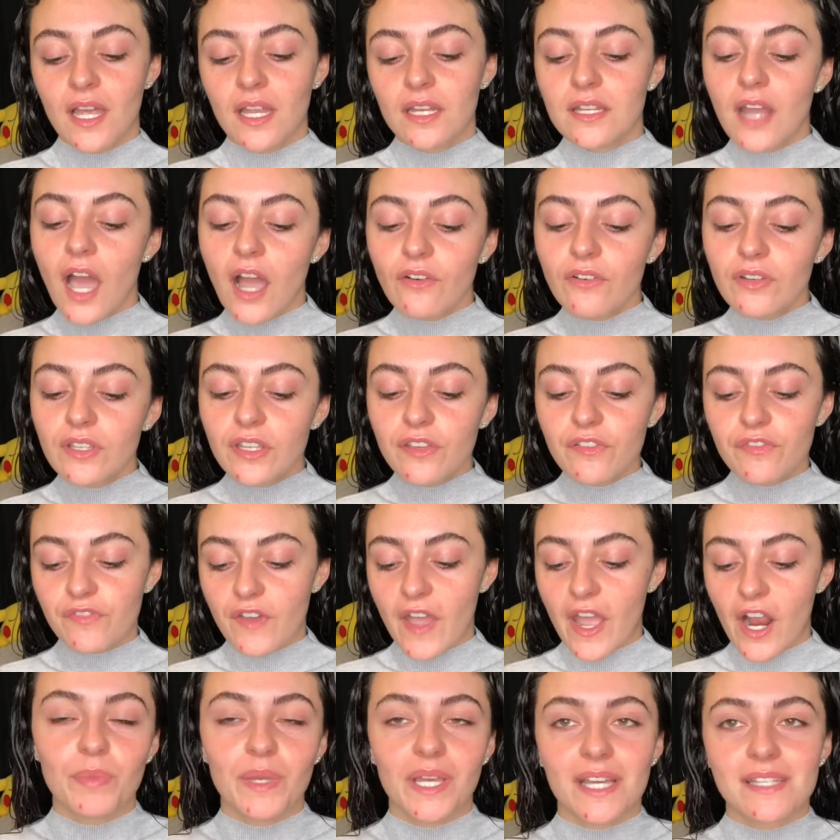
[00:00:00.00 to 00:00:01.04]
not really
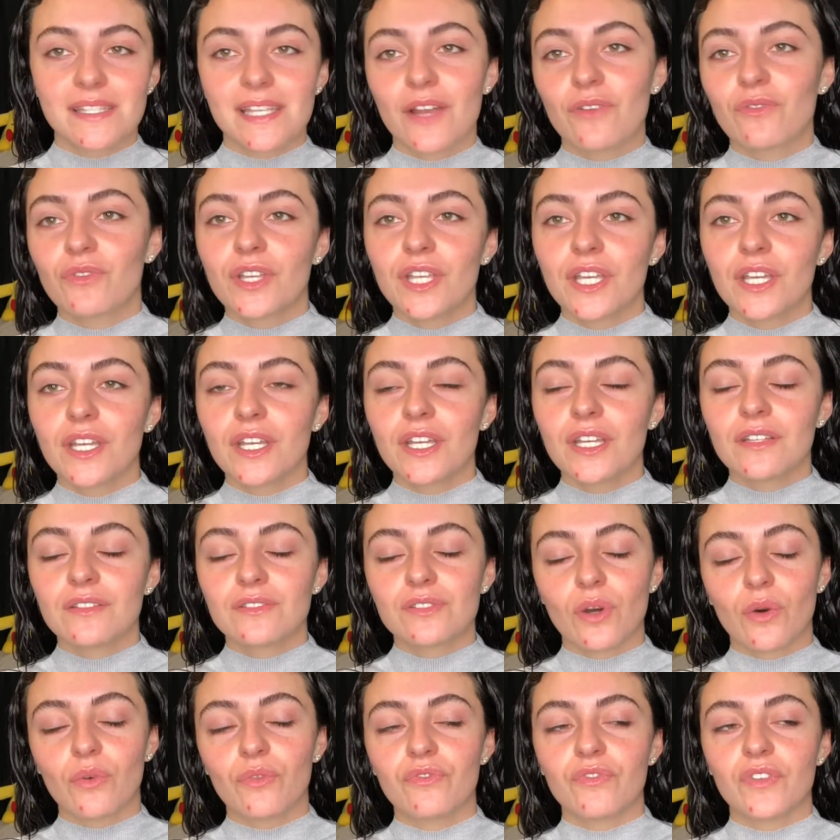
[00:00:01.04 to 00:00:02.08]
fair, because I really
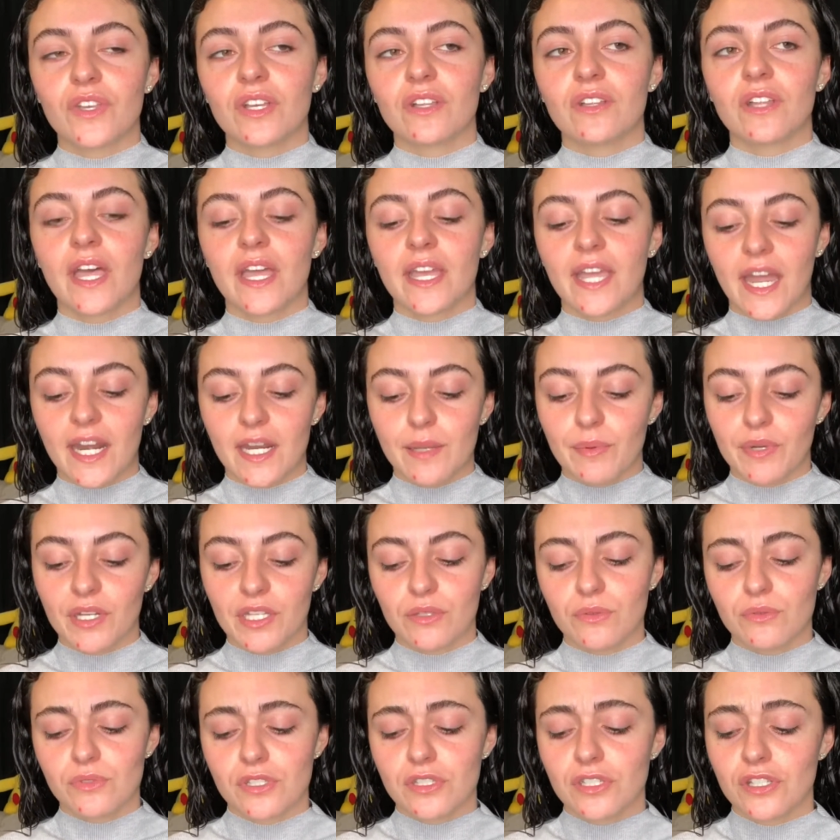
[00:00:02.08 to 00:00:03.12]
don't feel like anybody
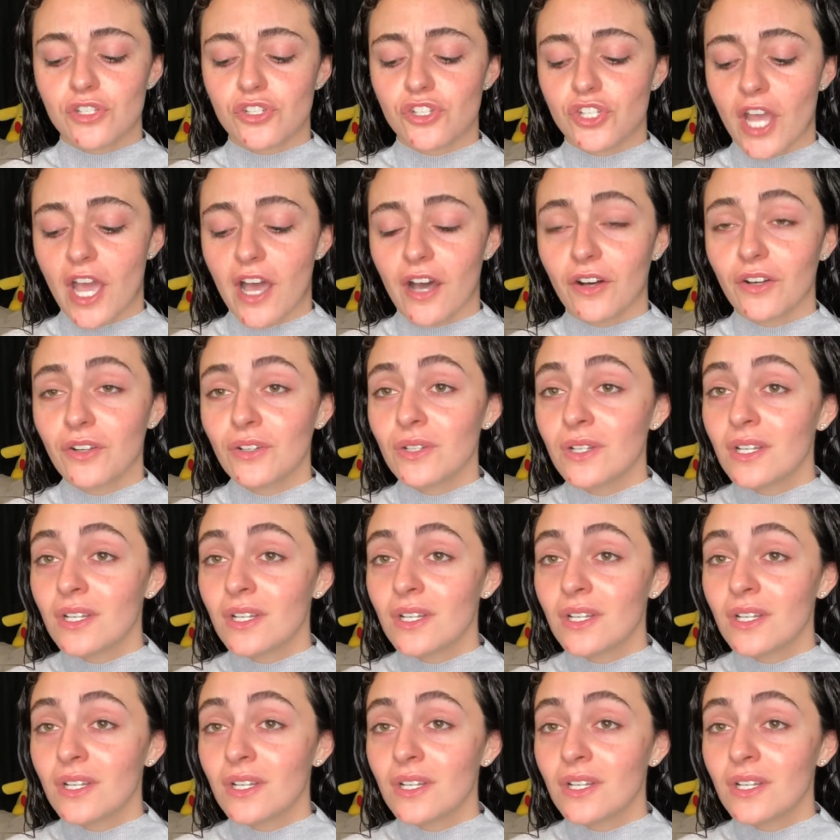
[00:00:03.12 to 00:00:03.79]
uses a gel